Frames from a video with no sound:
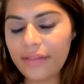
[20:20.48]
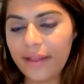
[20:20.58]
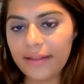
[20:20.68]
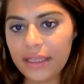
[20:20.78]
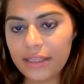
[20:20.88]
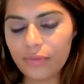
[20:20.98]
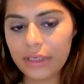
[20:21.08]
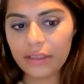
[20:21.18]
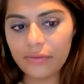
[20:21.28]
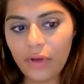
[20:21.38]
that's really
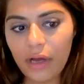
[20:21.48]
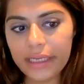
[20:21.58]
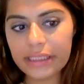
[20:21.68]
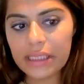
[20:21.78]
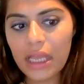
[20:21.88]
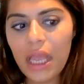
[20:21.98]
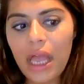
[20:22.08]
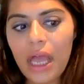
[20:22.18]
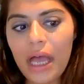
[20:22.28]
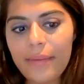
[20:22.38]
good advice.
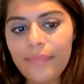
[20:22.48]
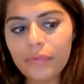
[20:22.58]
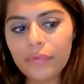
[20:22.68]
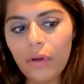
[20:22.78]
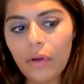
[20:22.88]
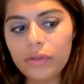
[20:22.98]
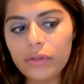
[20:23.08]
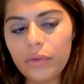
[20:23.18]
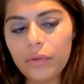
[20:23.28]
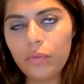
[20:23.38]

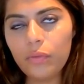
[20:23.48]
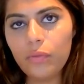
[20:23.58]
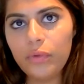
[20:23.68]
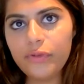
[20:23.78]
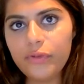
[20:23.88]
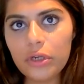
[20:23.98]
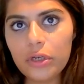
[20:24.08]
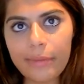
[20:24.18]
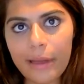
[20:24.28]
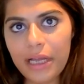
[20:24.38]
So we talked a lot
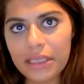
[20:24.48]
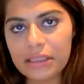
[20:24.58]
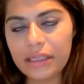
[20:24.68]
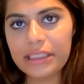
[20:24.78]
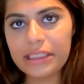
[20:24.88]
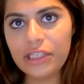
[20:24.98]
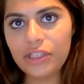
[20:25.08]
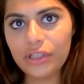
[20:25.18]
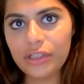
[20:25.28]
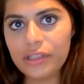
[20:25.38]
about
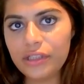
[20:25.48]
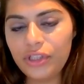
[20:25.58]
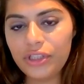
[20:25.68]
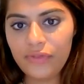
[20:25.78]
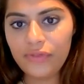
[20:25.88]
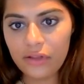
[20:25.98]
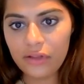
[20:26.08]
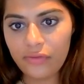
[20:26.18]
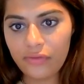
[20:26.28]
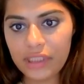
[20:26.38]
personalization, so shifting the
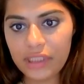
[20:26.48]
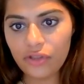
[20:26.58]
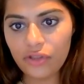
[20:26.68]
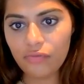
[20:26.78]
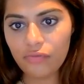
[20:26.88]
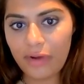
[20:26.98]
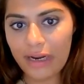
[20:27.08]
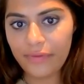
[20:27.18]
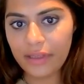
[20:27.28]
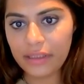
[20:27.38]
conversation to
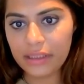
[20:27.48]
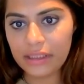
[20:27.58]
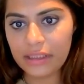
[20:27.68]
relevance.